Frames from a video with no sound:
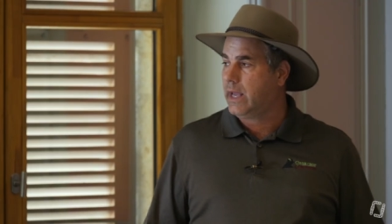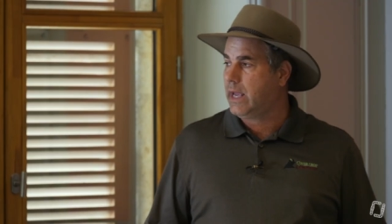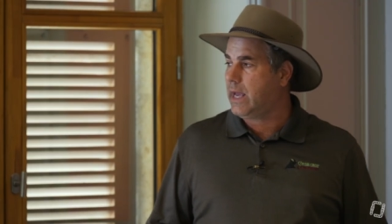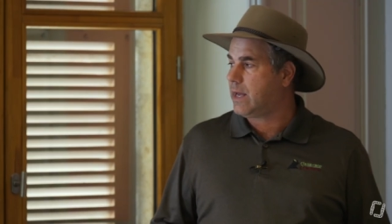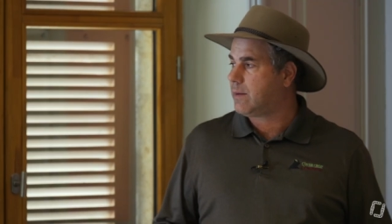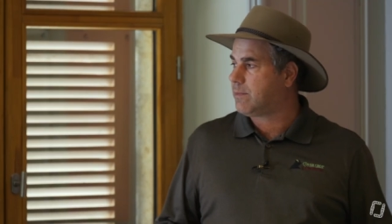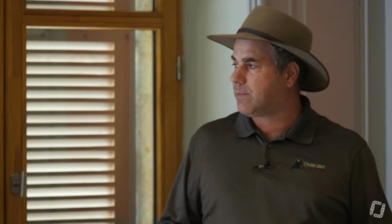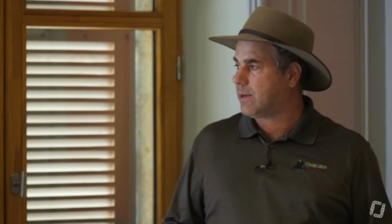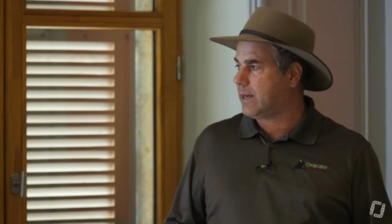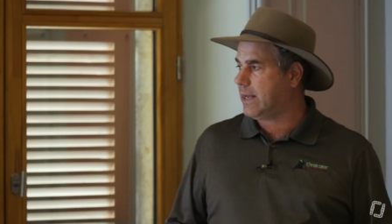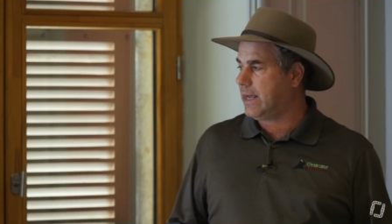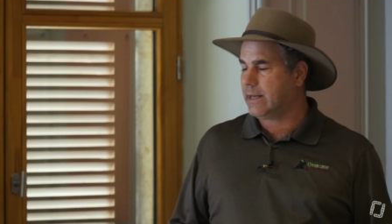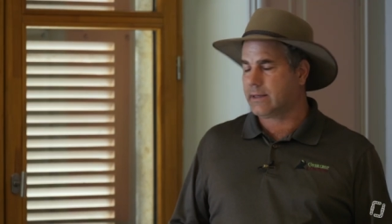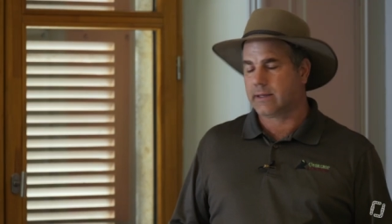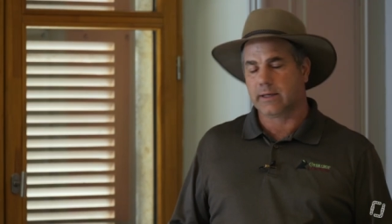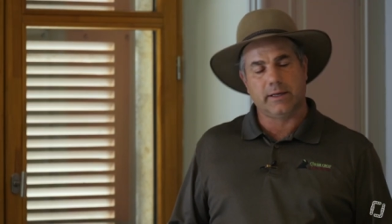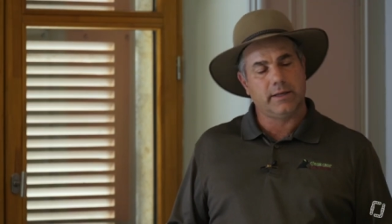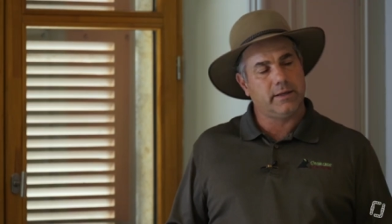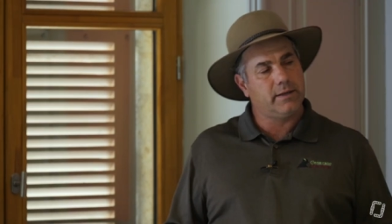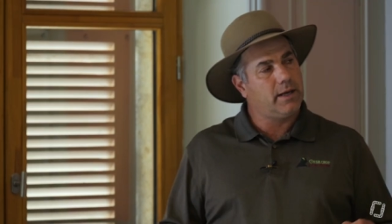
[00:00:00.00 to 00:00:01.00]
He had
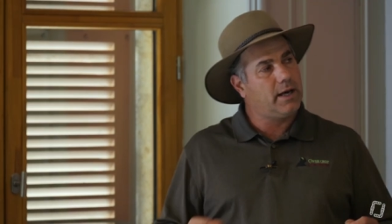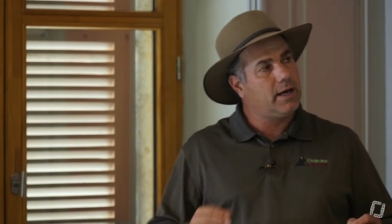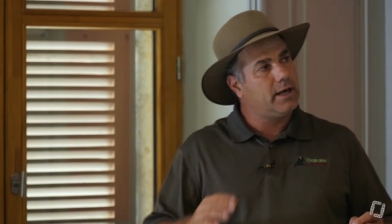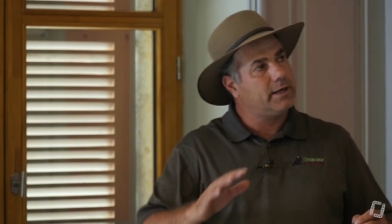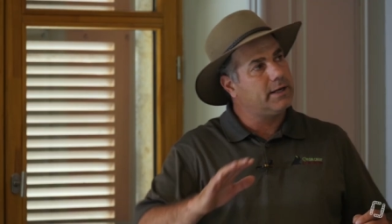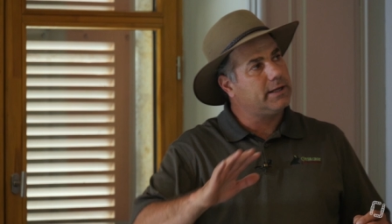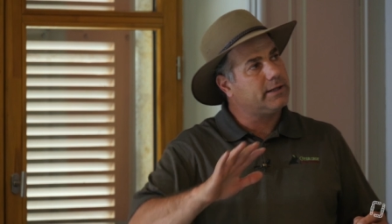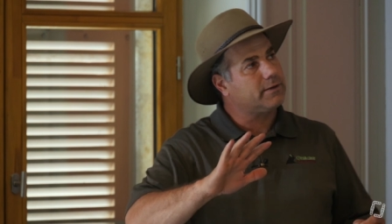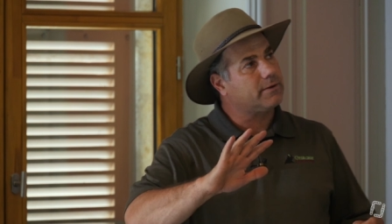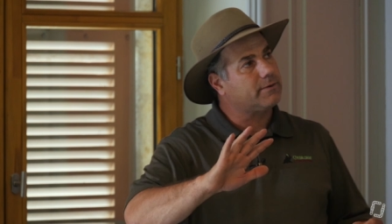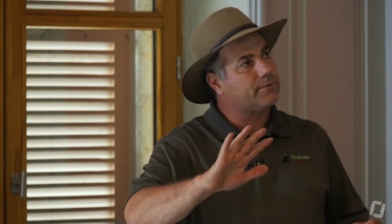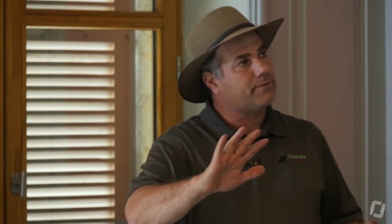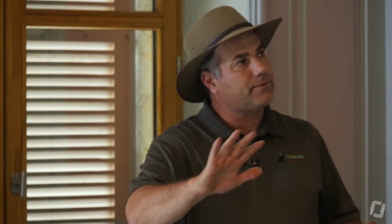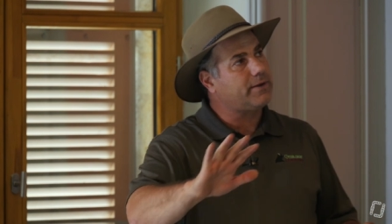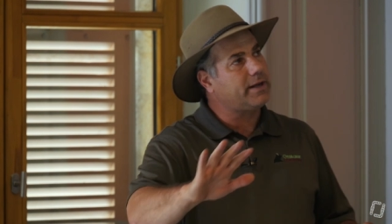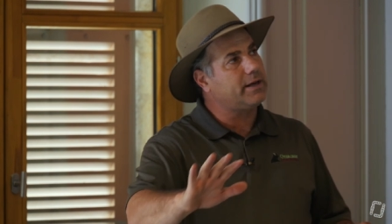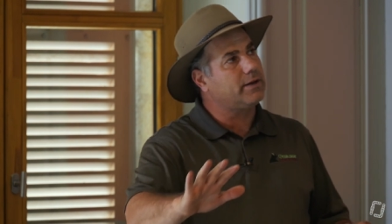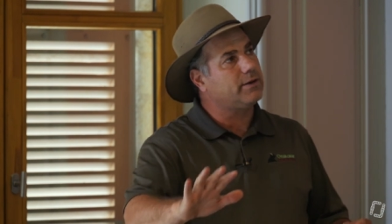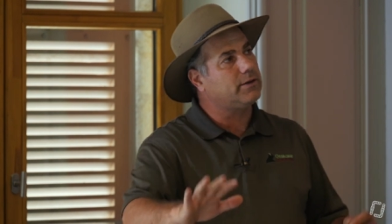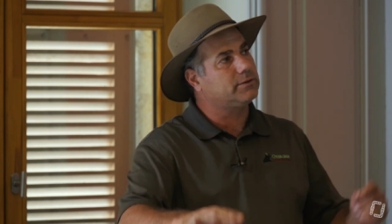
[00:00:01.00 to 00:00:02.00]
planted another
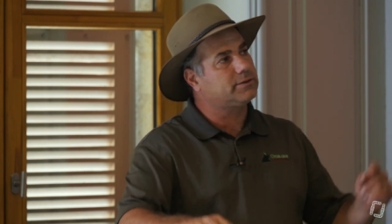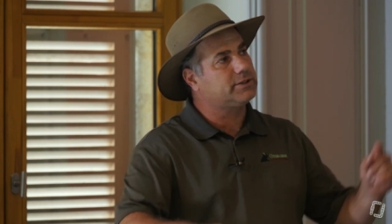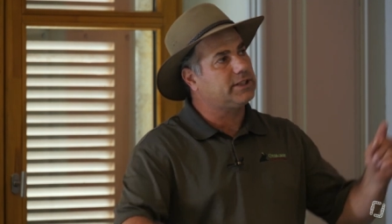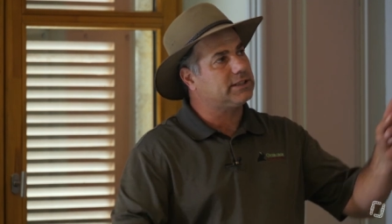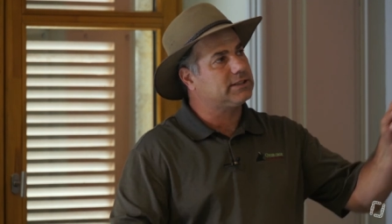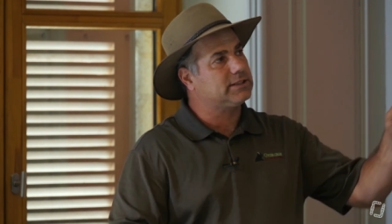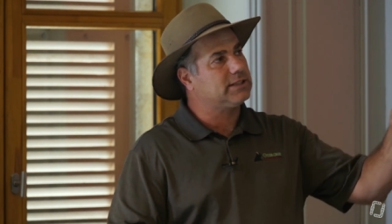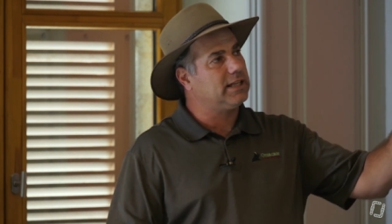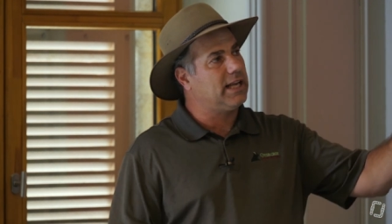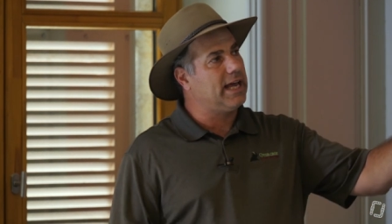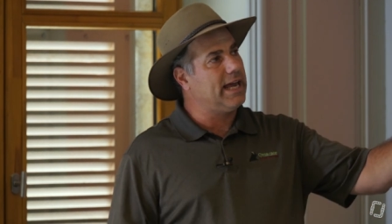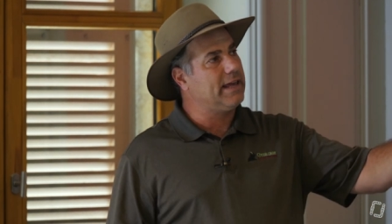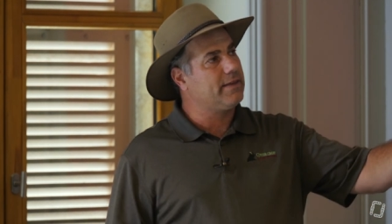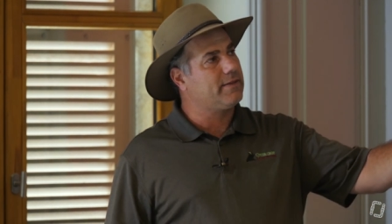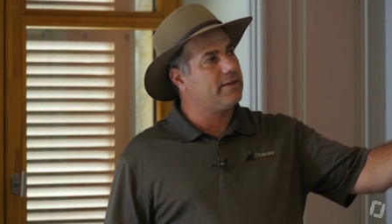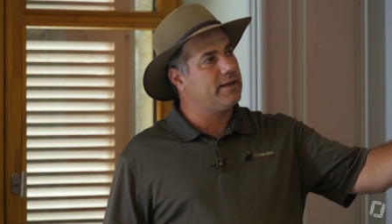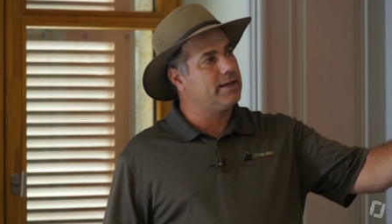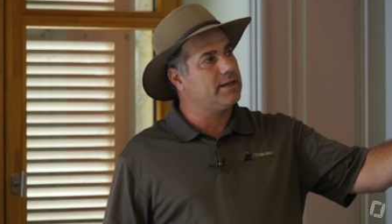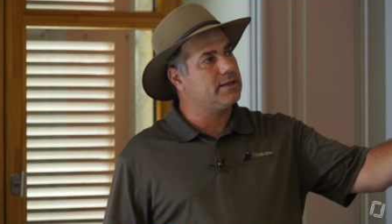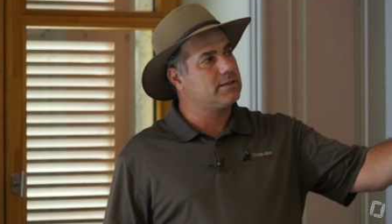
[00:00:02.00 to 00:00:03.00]
field just like
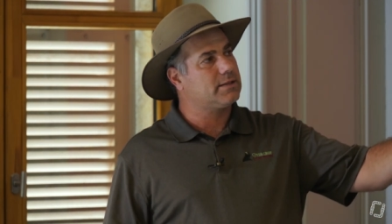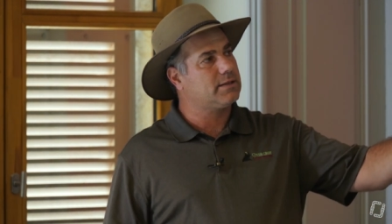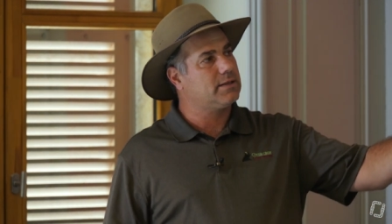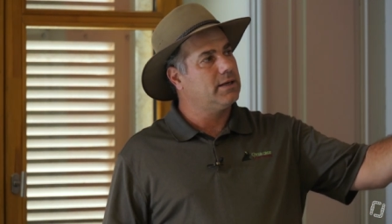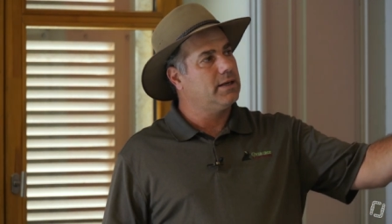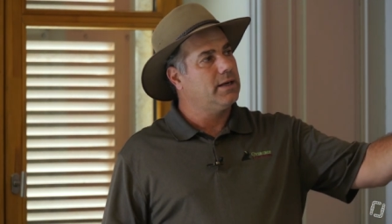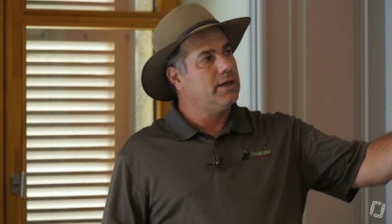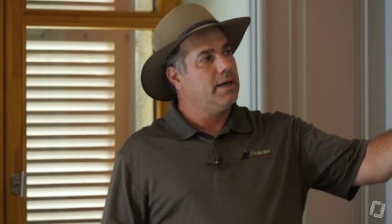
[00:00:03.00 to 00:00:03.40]
this,